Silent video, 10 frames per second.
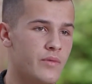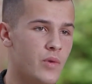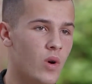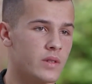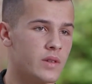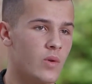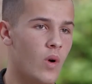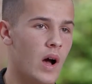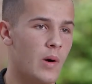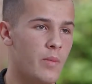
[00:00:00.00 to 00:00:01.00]
every once in a
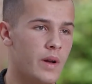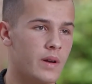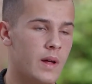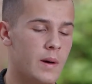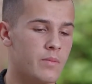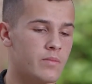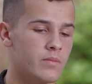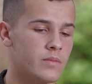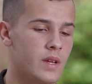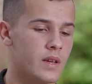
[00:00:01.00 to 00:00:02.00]
while, but I'm
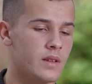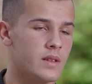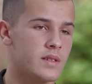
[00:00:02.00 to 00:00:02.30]
taking the